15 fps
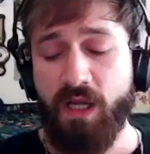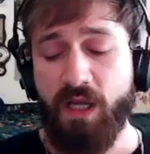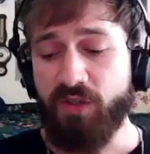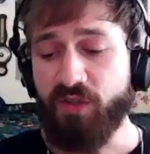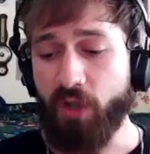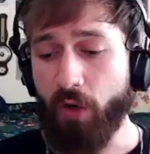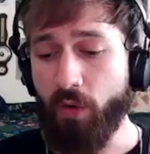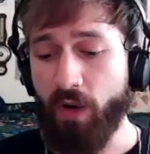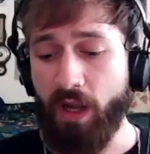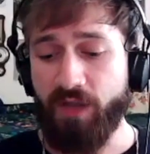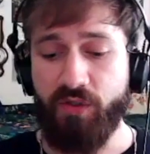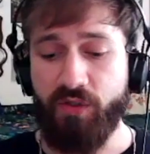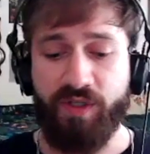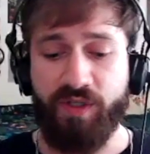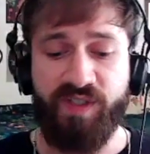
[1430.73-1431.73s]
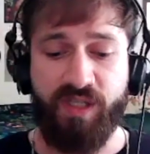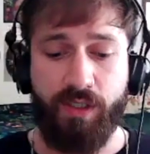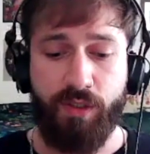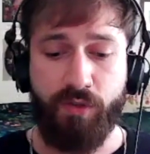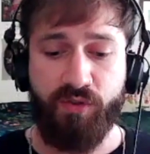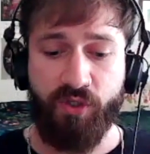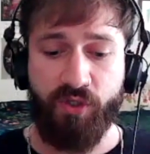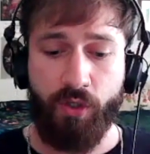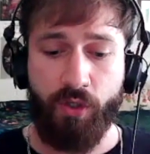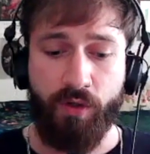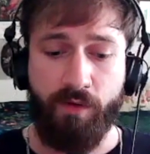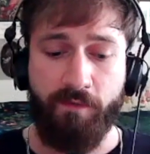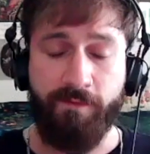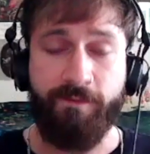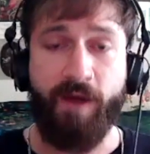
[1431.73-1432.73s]
So as you continue to
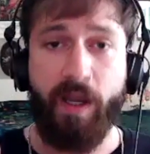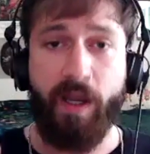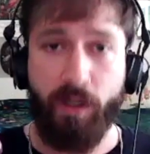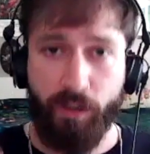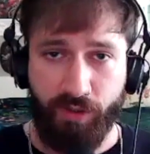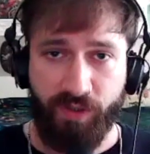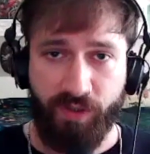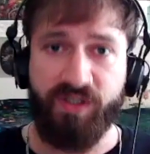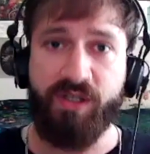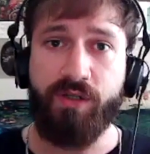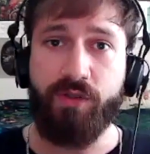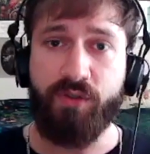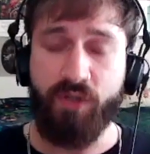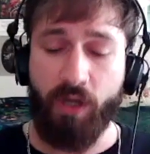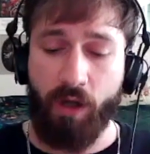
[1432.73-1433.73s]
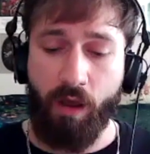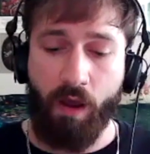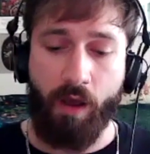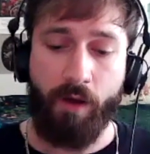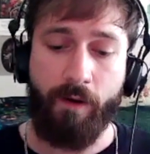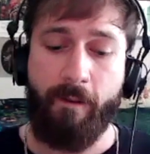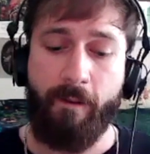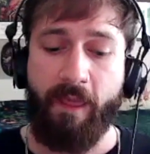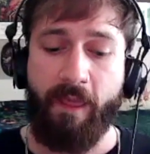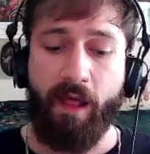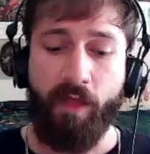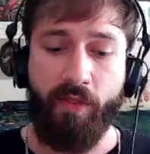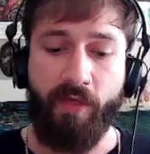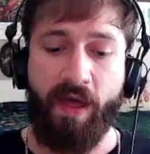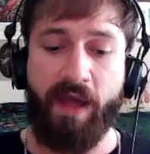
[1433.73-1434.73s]
fail and continue to learn,
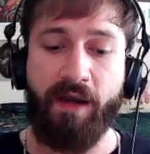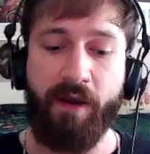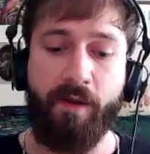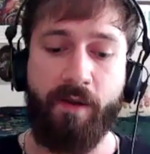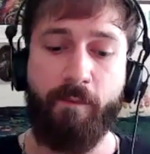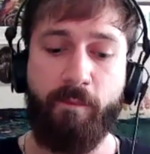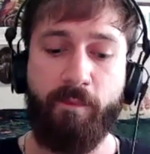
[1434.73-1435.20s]
then